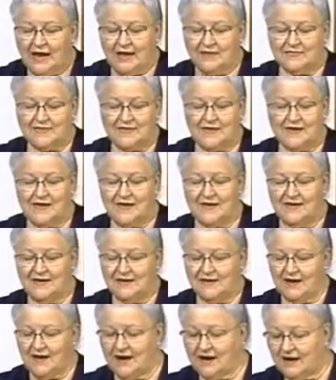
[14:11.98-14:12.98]
And
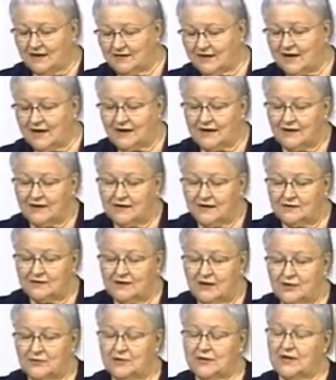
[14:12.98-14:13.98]
then I got a little
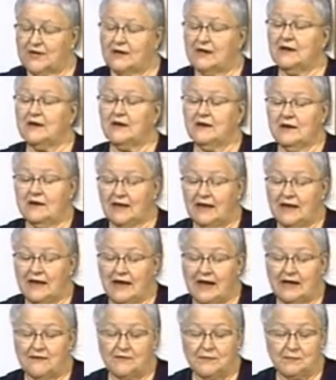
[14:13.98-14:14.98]
note here, and they
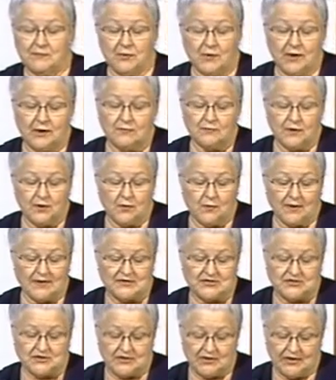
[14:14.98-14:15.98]
have a prayer
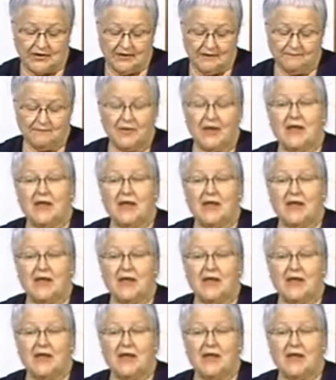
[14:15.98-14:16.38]
request on it.